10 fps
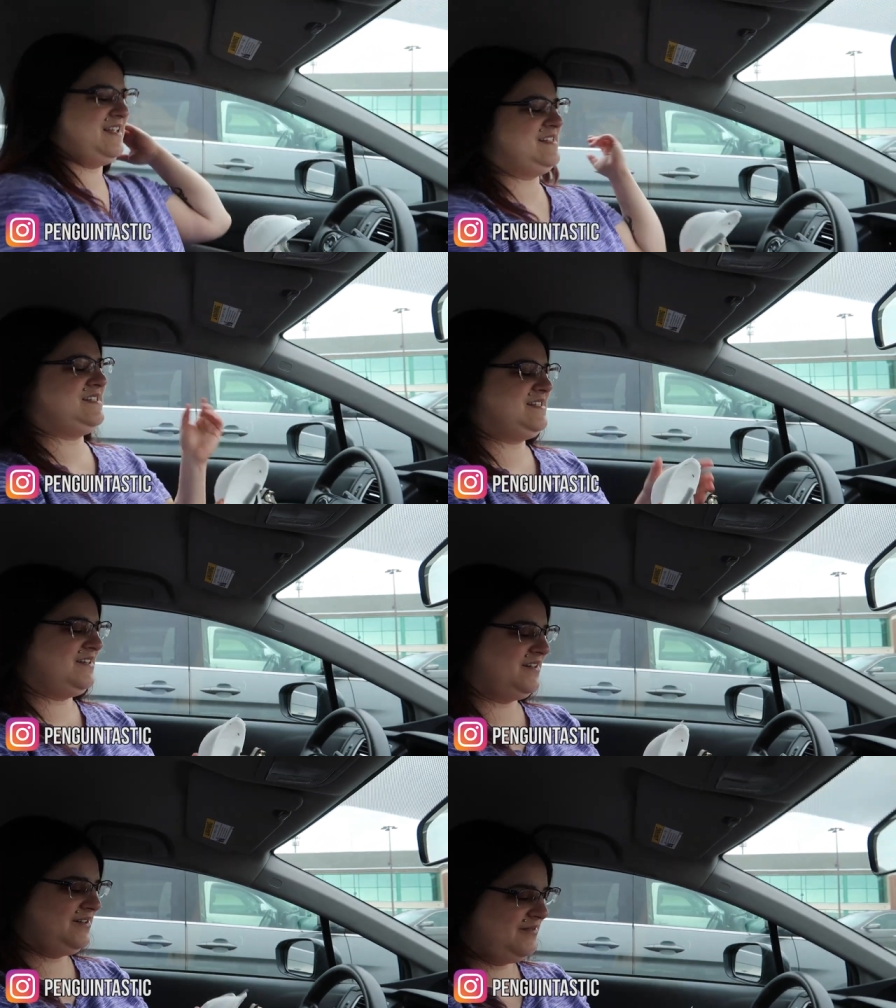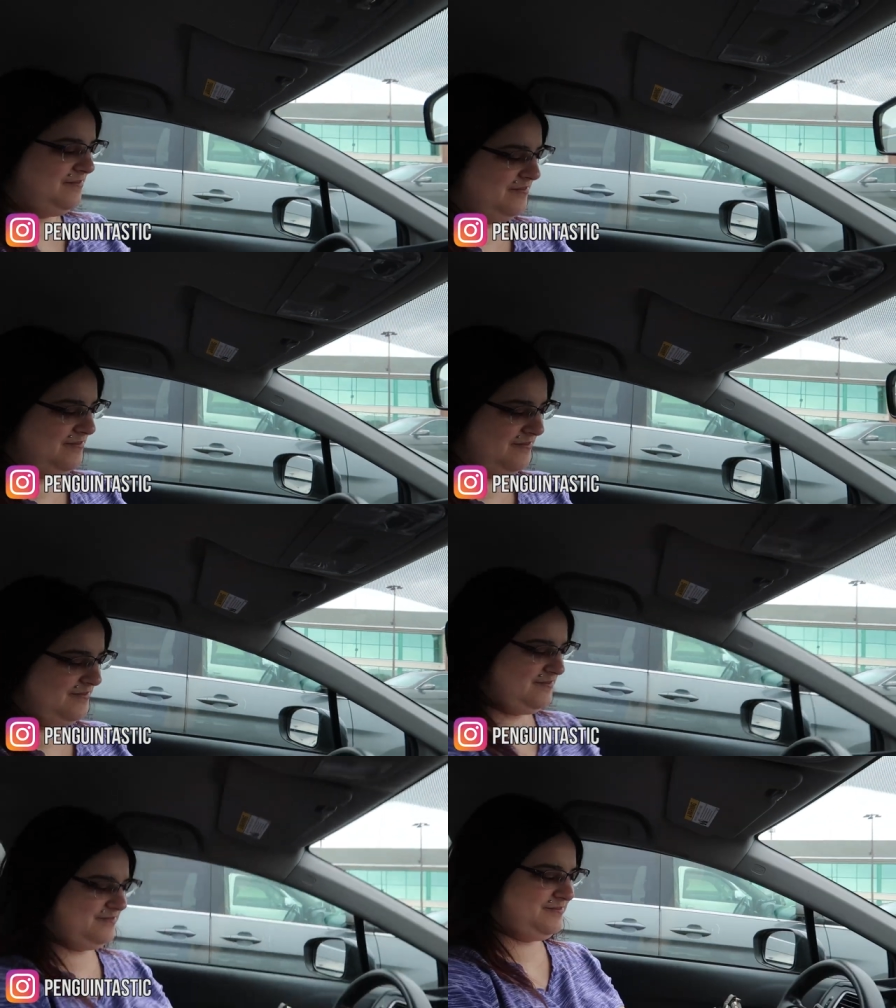Yes, sir. Do they really
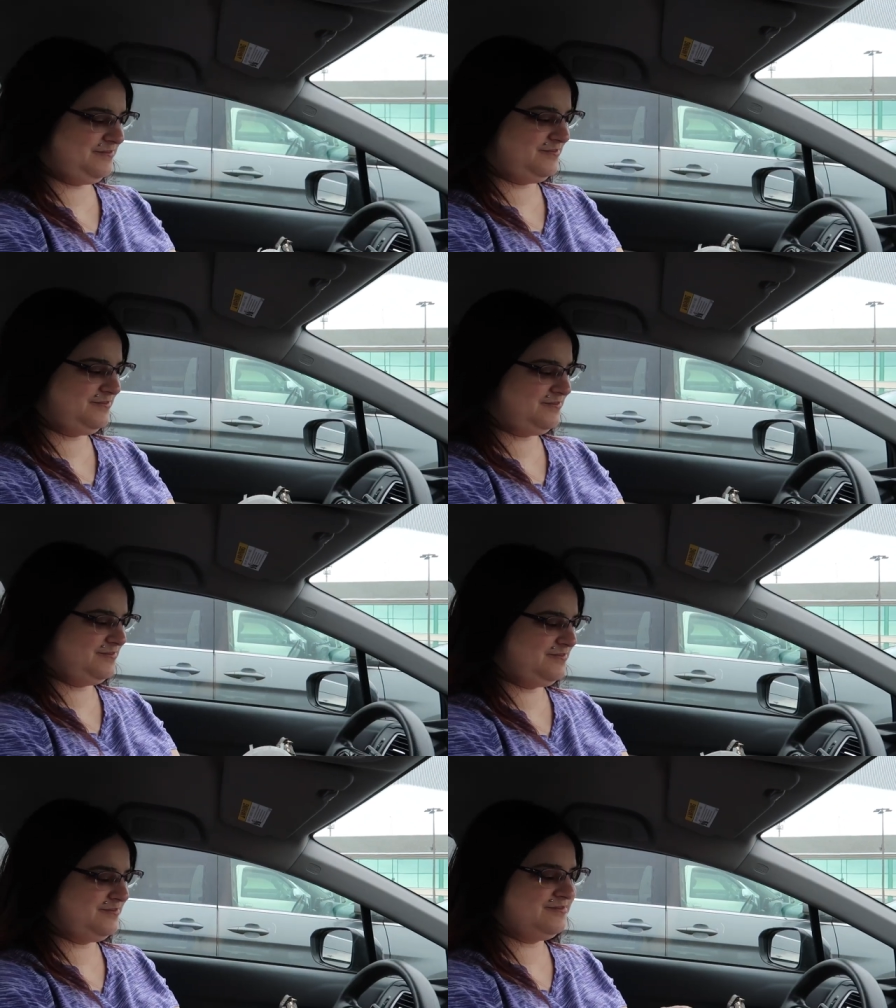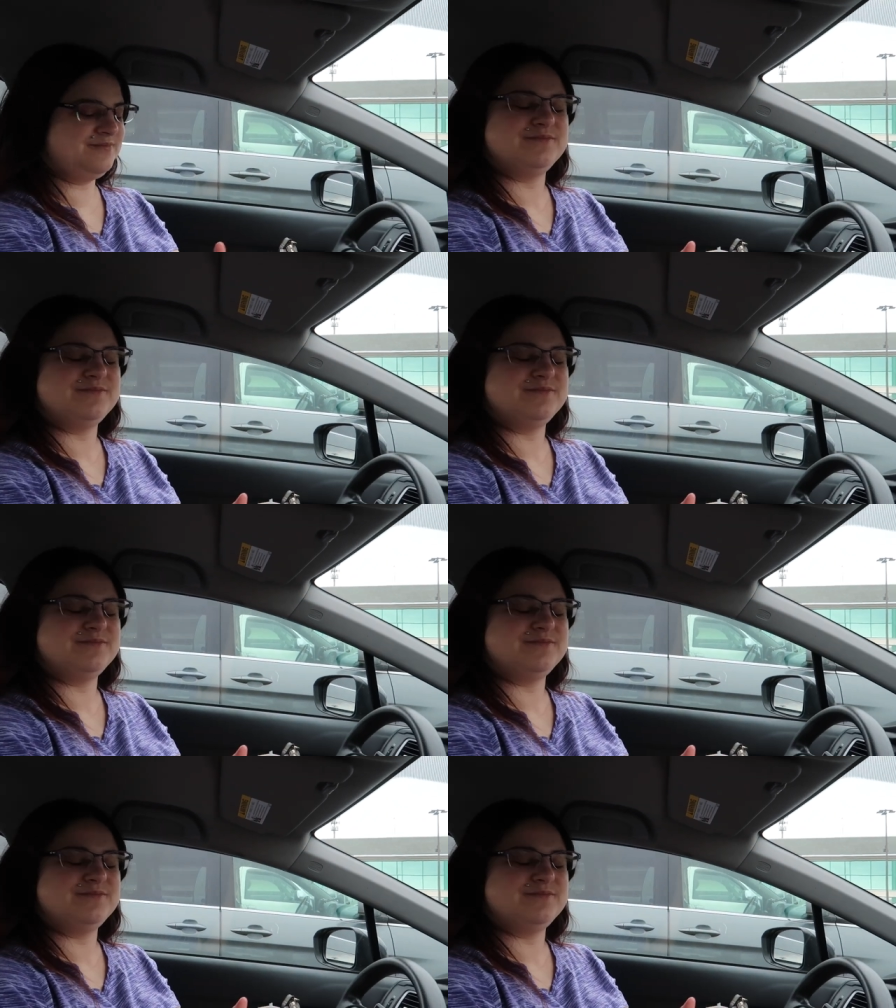mean that much to you?